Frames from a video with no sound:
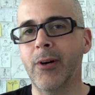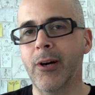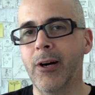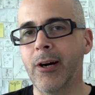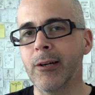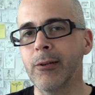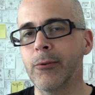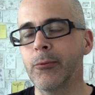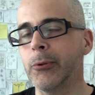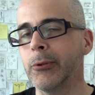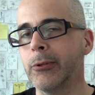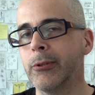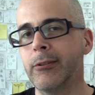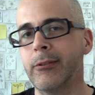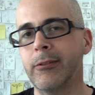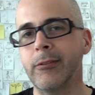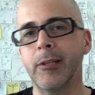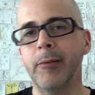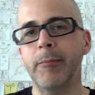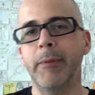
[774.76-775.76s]
hard
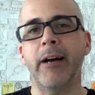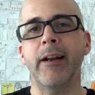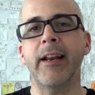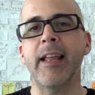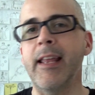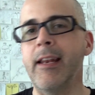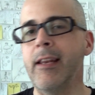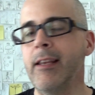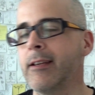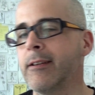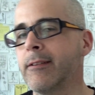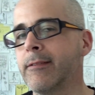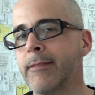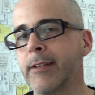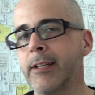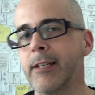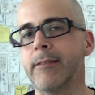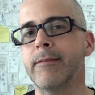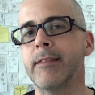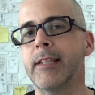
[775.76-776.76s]
rule about any
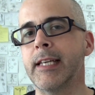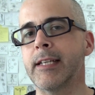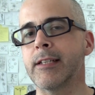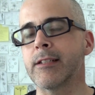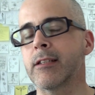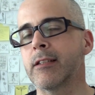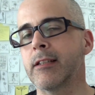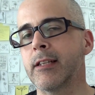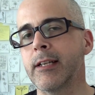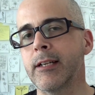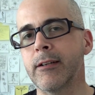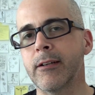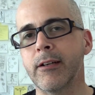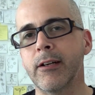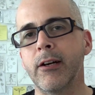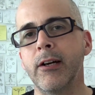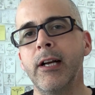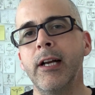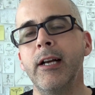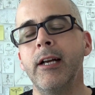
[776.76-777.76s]
of this.
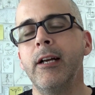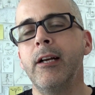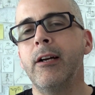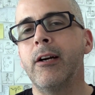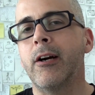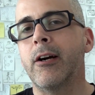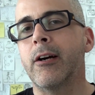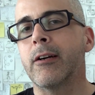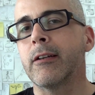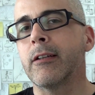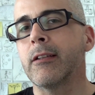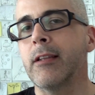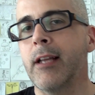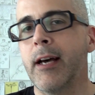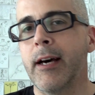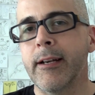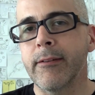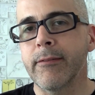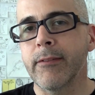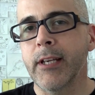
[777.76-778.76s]
There are a
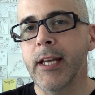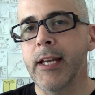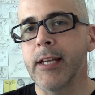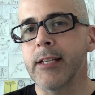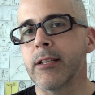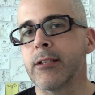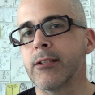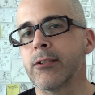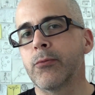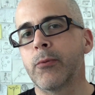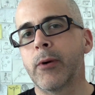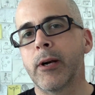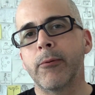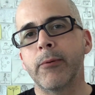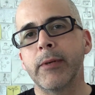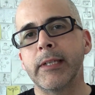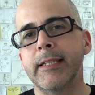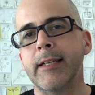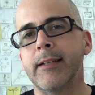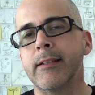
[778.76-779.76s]
lot of cases where
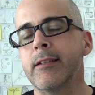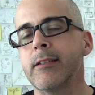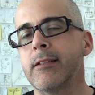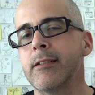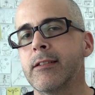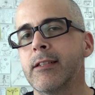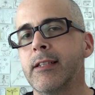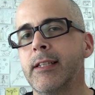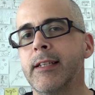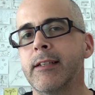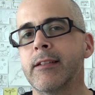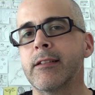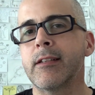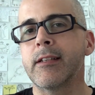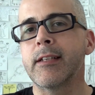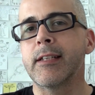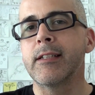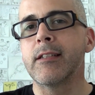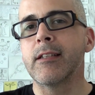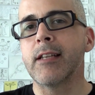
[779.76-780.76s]
redundancy
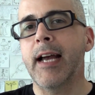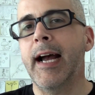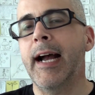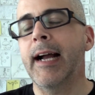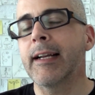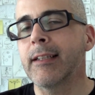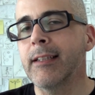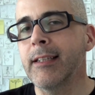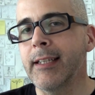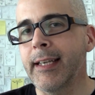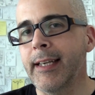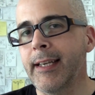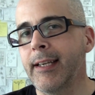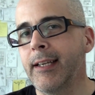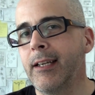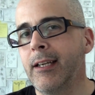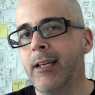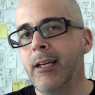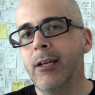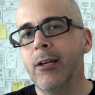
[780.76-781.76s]
is
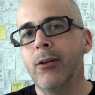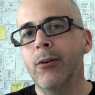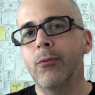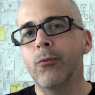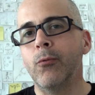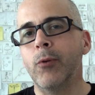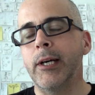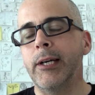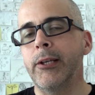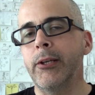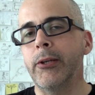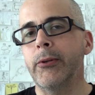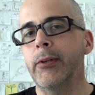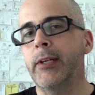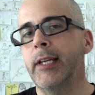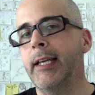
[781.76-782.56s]
exactly what you